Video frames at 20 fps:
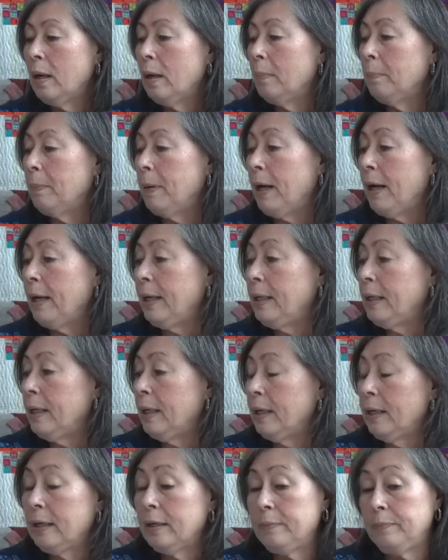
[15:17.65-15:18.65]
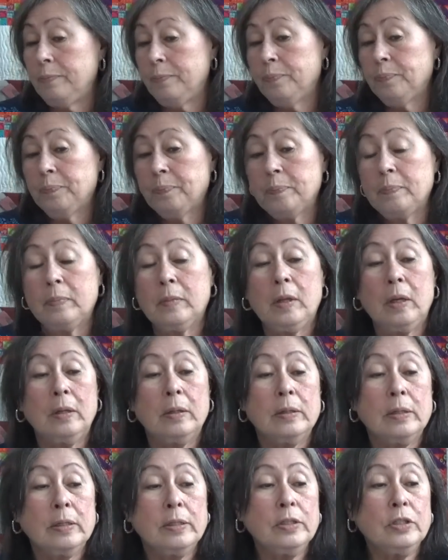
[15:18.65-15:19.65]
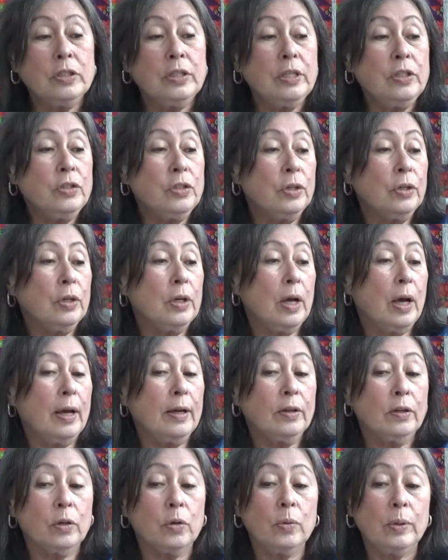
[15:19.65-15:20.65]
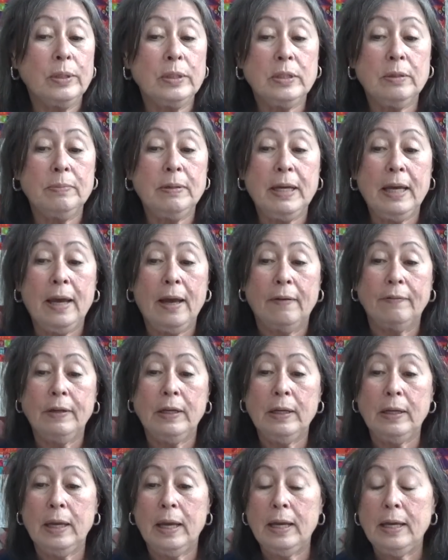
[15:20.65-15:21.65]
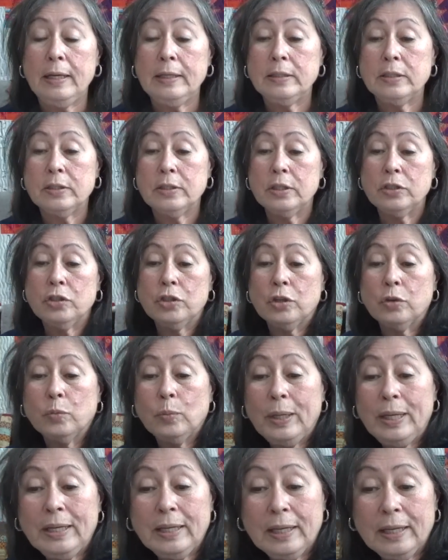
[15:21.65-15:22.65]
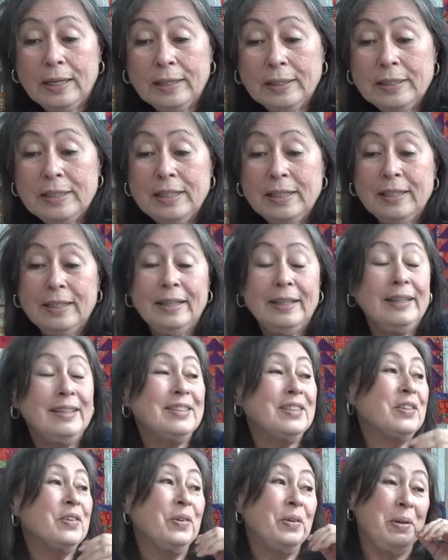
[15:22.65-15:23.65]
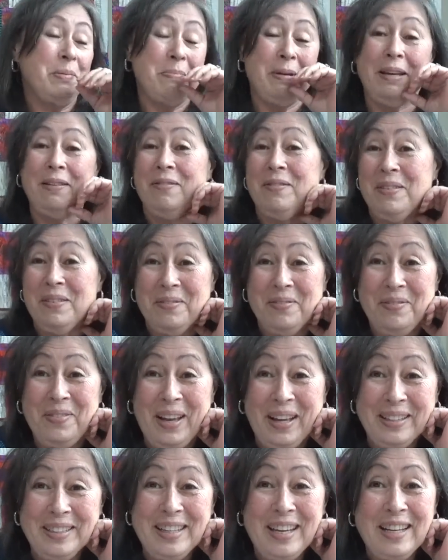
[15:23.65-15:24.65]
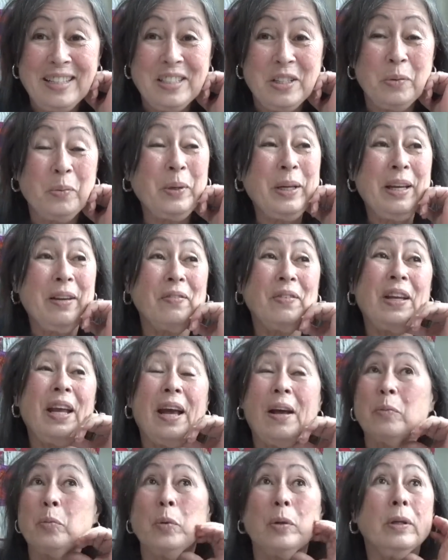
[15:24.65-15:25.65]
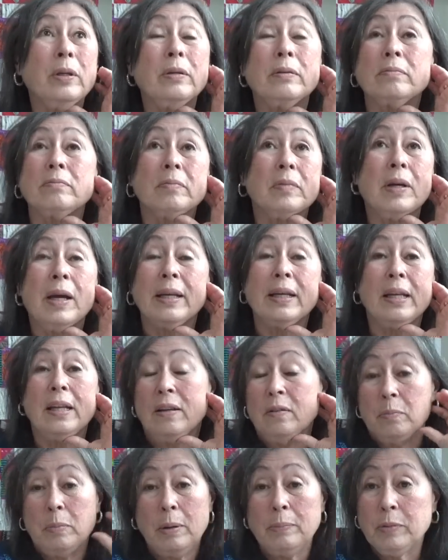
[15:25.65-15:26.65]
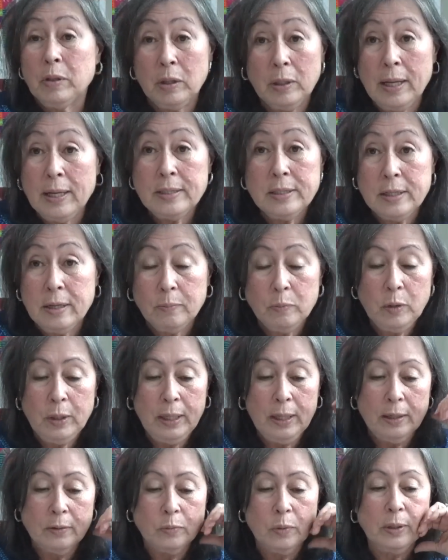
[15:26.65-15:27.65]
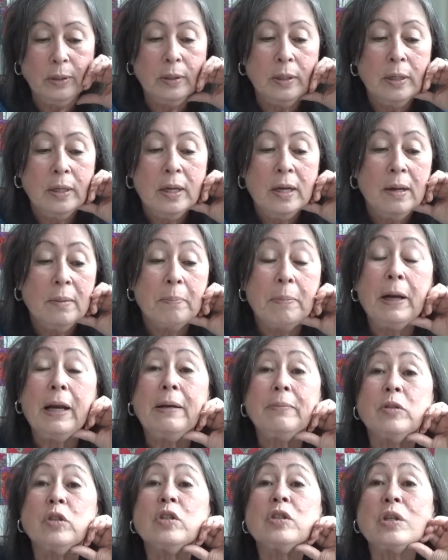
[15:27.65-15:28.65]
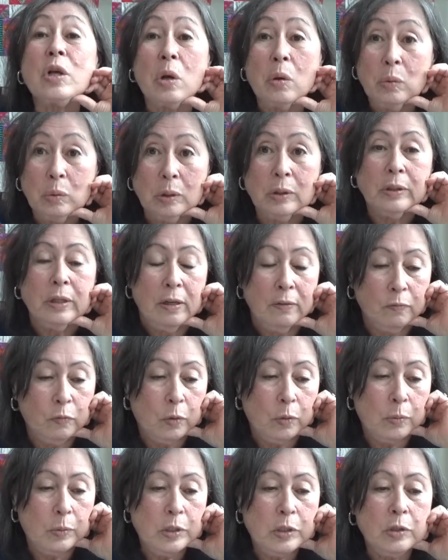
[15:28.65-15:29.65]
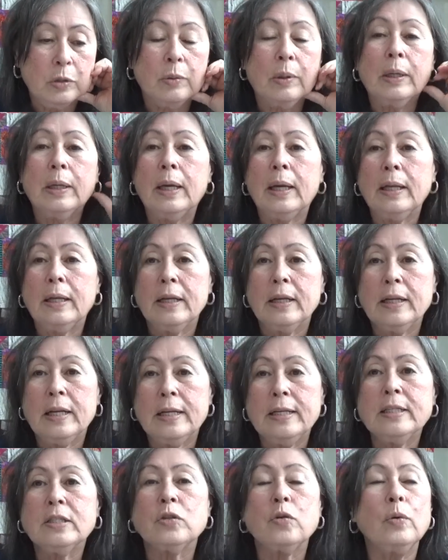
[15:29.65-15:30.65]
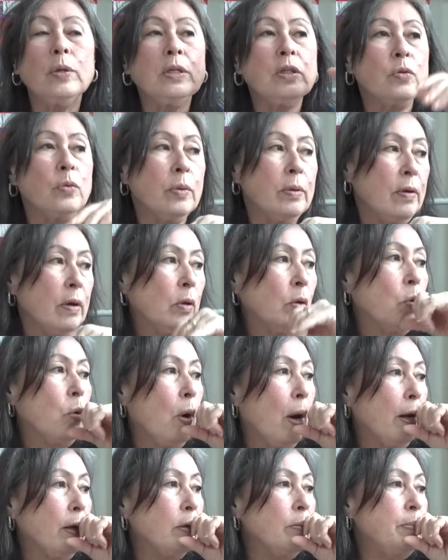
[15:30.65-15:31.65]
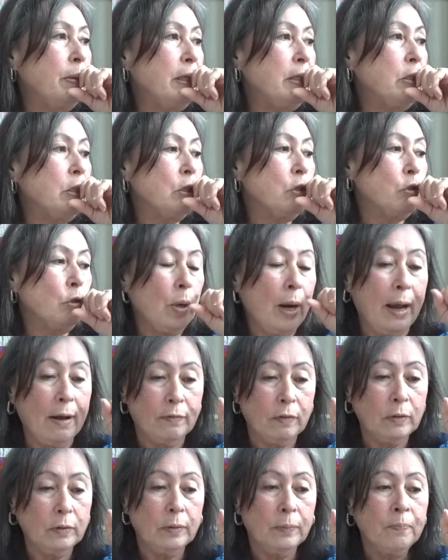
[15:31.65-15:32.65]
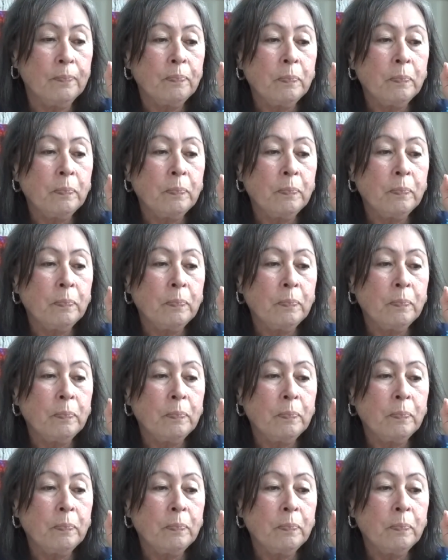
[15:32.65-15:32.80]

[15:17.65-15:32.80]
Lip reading: My sister and I are going to be having a sister weekend. It's going to be fantastic. We haven't had one in, I can't even remember the last time we had one, but I'm so looking forward to it. And it is going to require me to travel.